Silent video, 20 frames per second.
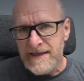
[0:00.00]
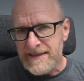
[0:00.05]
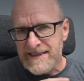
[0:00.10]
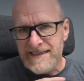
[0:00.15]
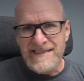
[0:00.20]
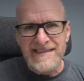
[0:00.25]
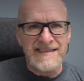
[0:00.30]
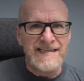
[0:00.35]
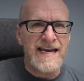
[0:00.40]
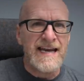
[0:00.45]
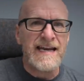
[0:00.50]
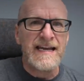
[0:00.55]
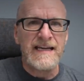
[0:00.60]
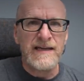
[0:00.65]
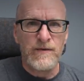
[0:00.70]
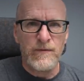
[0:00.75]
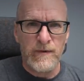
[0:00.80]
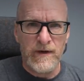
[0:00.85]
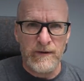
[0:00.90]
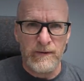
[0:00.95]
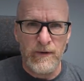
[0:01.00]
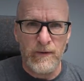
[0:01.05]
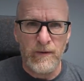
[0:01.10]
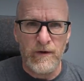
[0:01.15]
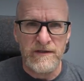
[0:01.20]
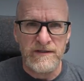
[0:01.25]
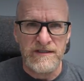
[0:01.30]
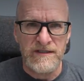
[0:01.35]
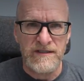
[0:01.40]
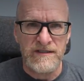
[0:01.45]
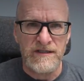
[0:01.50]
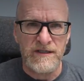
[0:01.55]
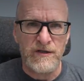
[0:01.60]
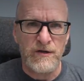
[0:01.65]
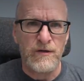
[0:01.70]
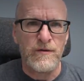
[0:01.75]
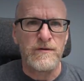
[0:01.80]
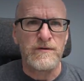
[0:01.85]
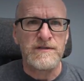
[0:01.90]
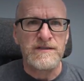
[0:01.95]
to take it where we want it to
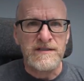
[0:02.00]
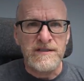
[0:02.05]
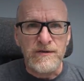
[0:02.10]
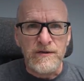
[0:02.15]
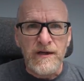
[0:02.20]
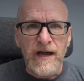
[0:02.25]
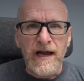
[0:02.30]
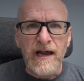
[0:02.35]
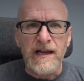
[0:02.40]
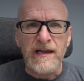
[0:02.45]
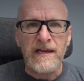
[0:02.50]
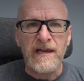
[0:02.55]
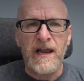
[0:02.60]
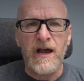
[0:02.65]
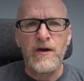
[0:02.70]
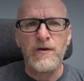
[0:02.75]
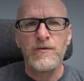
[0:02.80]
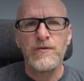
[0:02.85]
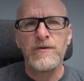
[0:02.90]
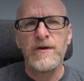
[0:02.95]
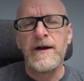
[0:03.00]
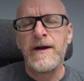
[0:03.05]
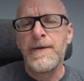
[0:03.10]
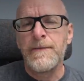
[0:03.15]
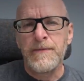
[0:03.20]
go, to allow